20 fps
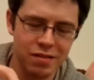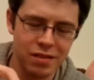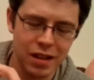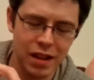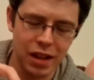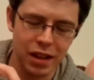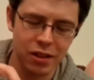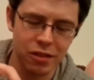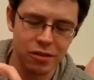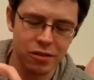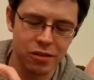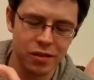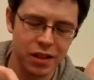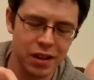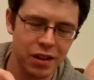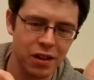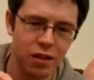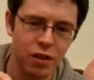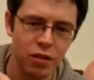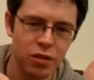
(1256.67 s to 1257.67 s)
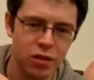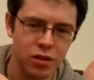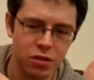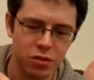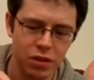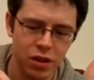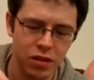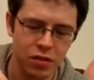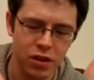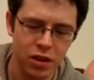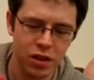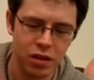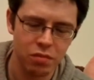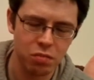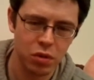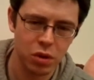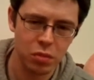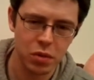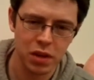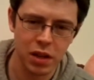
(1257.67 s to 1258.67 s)
yellow, orange or whatever they are,
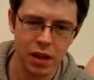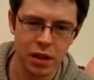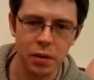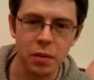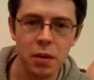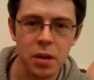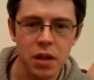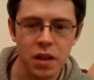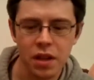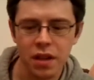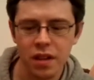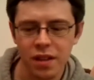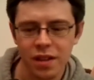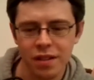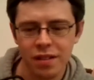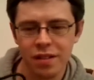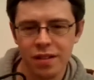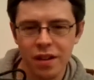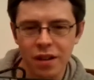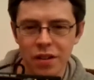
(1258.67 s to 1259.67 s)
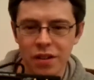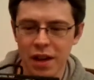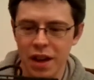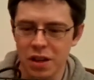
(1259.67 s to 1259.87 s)
probably yellow, on the